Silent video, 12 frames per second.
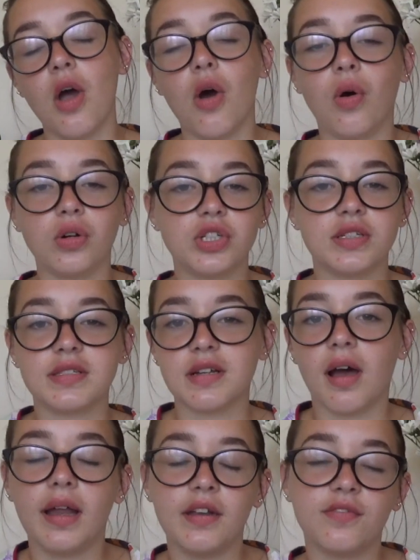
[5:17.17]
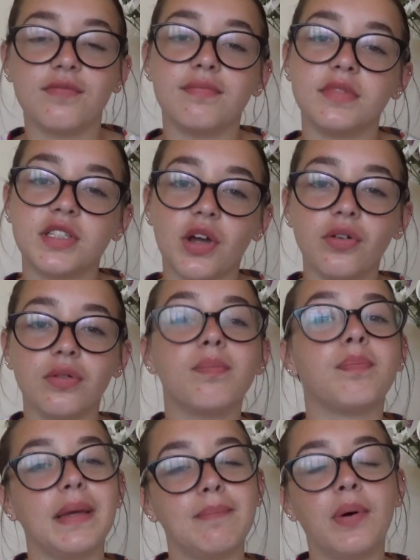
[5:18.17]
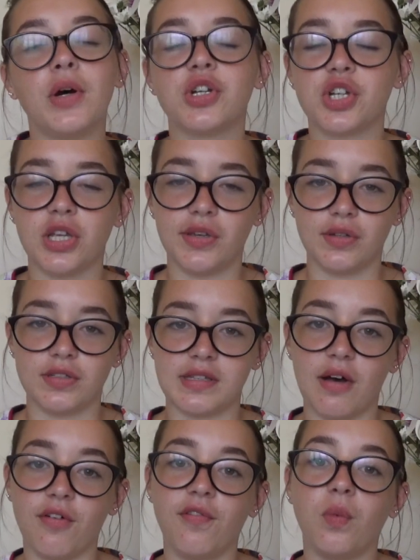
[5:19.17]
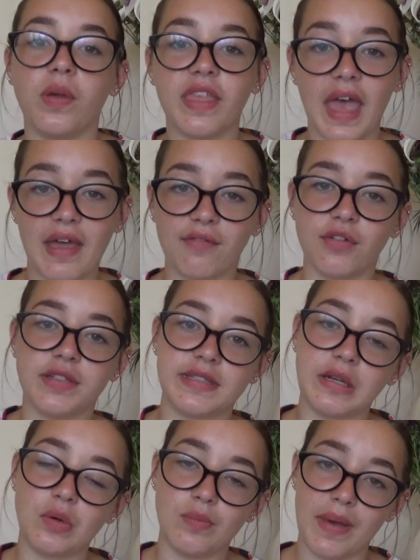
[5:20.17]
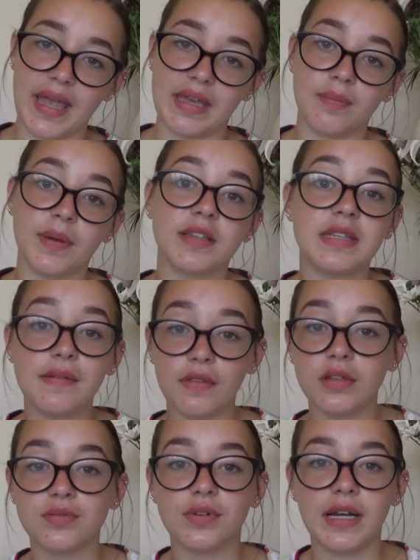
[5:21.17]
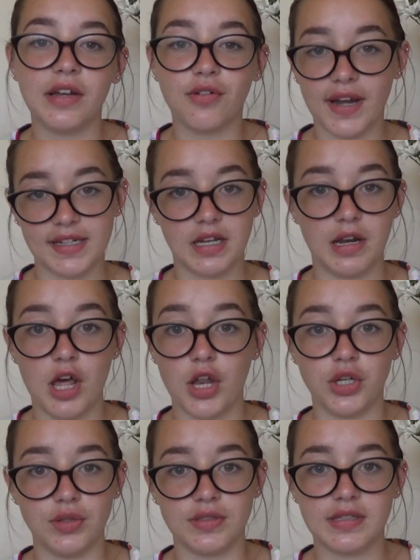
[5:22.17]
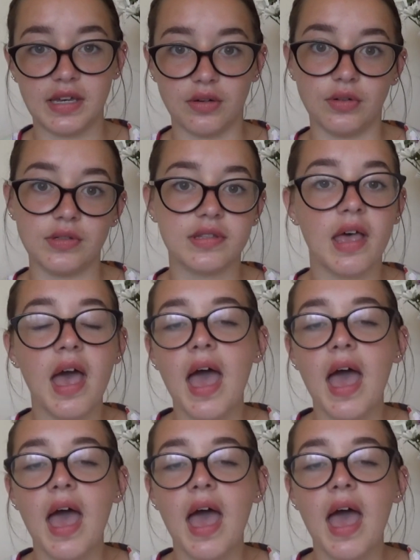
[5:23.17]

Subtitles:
Or just kind of don't be pushing yourself with every single make, because even though it's really great to learn new skills